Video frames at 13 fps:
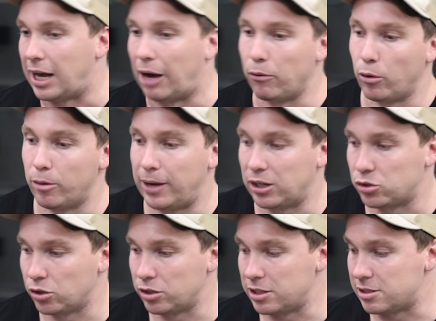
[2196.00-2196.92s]
We want to make
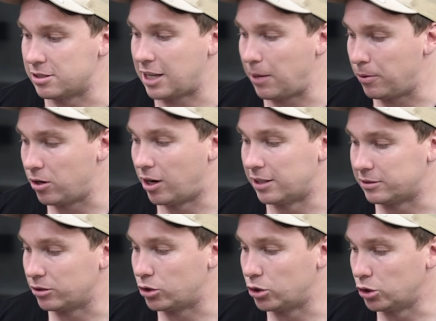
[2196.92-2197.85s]
sure this is keeping
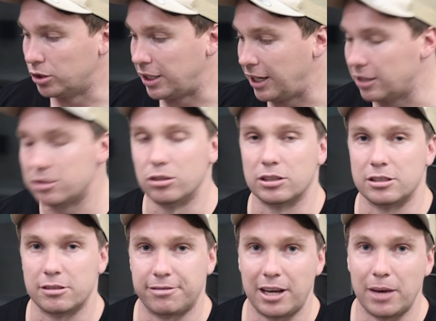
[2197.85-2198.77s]
nice and cool in here, because look,
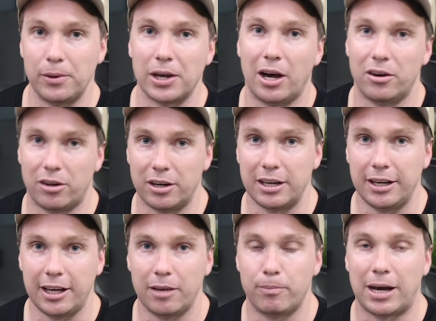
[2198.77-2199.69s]
there's a fair bit going on in
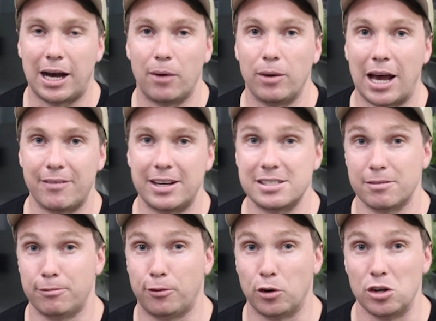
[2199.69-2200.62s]
here, but we have had
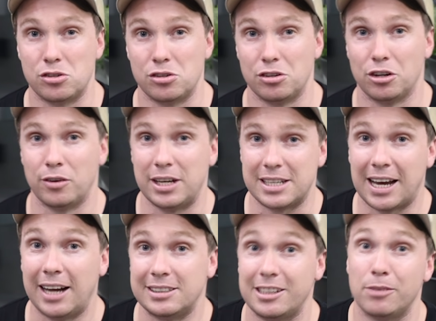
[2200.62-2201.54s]
some 42 degree
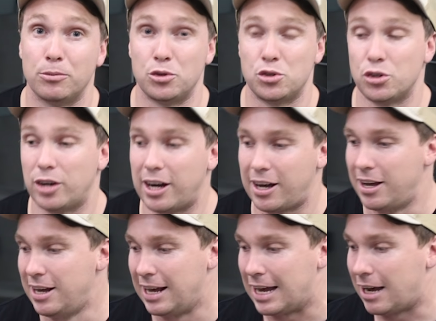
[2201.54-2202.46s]
days here in Mildura,
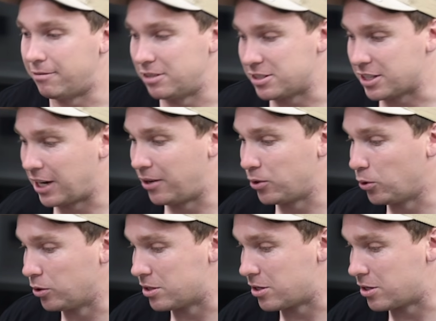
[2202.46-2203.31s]
having this going all the